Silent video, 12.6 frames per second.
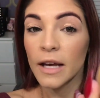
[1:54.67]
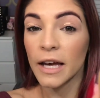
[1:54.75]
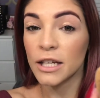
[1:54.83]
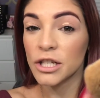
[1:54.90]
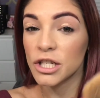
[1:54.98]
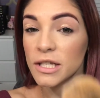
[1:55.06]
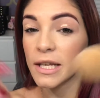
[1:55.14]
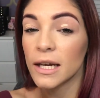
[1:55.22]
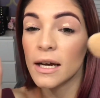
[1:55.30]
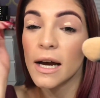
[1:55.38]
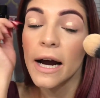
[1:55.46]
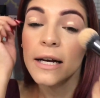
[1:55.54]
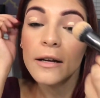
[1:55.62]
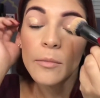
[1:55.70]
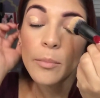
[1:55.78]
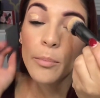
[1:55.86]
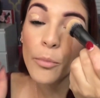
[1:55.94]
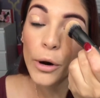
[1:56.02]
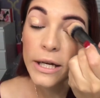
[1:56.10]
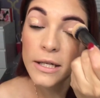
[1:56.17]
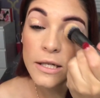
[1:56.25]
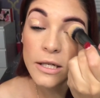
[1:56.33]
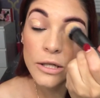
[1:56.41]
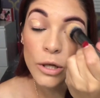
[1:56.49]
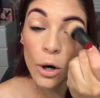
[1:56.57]
and it's just like a kind of
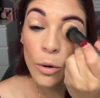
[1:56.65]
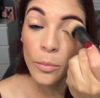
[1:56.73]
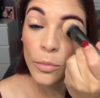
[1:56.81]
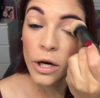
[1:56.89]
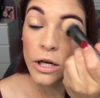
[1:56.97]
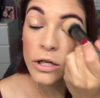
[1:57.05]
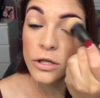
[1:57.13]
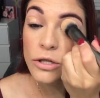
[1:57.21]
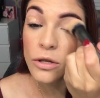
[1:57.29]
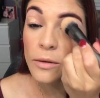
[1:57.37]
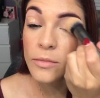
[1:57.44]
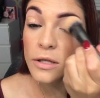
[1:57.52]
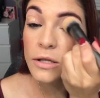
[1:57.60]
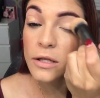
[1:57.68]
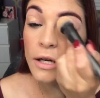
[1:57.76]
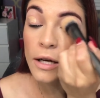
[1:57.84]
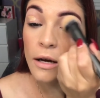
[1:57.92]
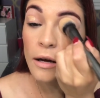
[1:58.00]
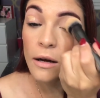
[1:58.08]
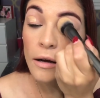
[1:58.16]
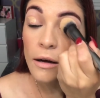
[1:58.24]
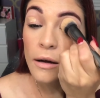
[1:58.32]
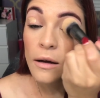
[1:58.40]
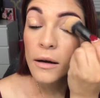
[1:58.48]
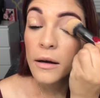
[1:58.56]
pointed dome brush, so I'm just gonna
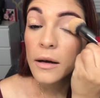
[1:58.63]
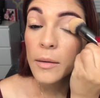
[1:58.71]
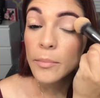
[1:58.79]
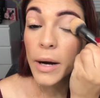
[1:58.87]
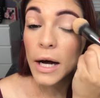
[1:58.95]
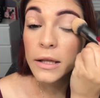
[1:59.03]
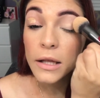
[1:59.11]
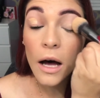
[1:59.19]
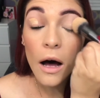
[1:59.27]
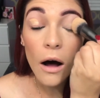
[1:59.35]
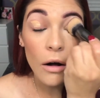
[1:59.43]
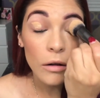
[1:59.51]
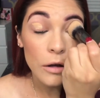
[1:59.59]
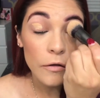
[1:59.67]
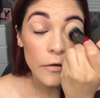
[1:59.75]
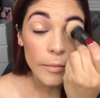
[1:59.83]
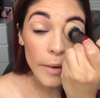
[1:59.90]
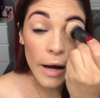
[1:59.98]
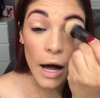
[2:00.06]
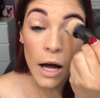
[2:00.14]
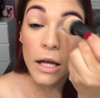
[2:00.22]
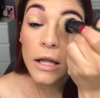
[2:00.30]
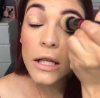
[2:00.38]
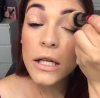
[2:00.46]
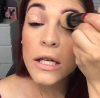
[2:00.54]
pat that all over my
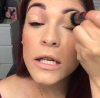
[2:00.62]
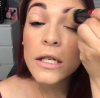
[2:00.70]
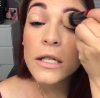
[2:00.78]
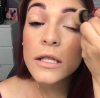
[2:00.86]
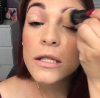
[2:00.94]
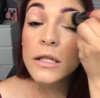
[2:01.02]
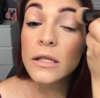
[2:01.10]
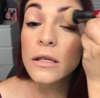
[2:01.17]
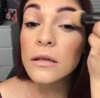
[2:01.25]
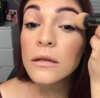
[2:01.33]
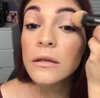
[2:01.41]
eyelids.